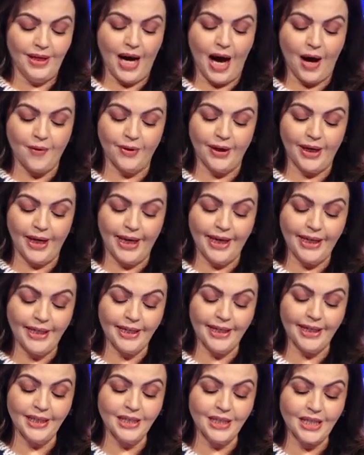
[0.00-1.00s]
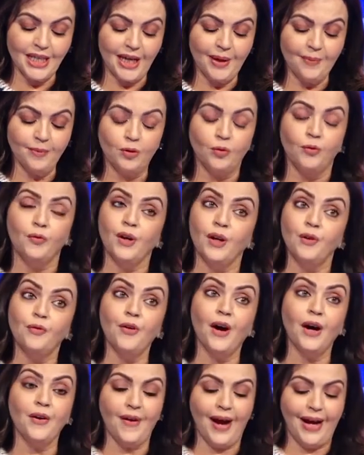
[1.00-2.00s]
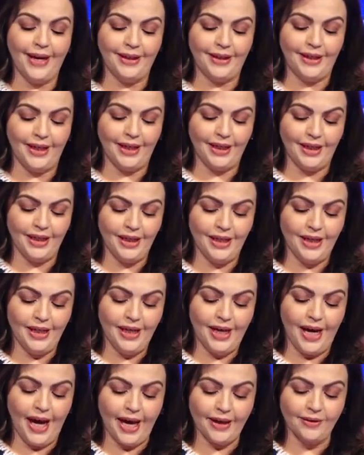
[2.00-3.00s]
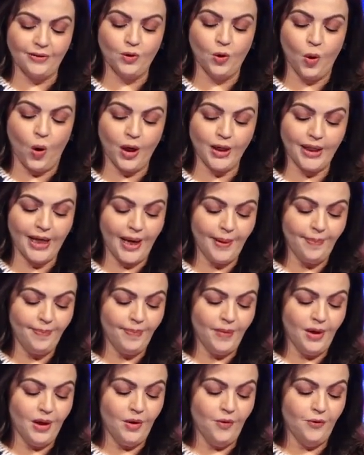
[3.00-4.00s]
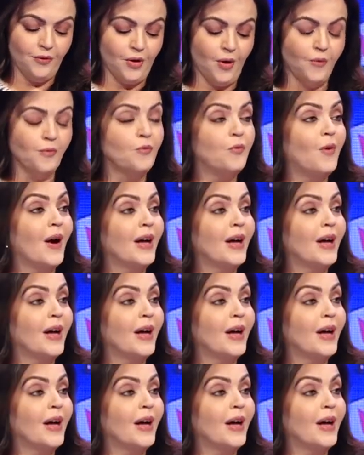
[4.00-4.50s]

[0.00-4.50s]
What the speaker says: our Indian team's FIFA ranking has gone up from